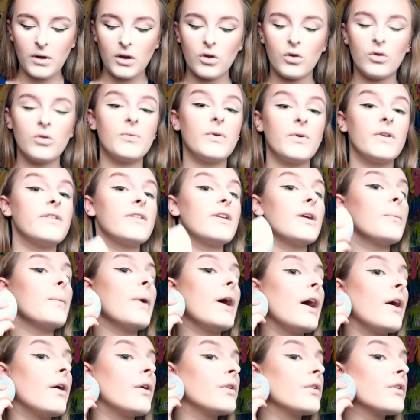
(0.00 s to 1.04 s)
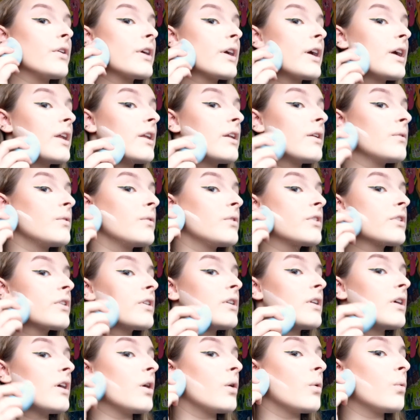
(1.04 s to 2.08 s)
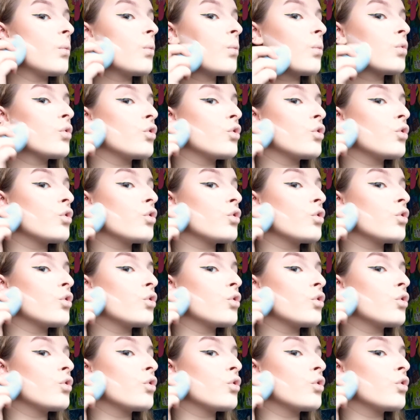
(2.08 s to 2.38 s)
my Laura Mercier powder again. I'm just gonna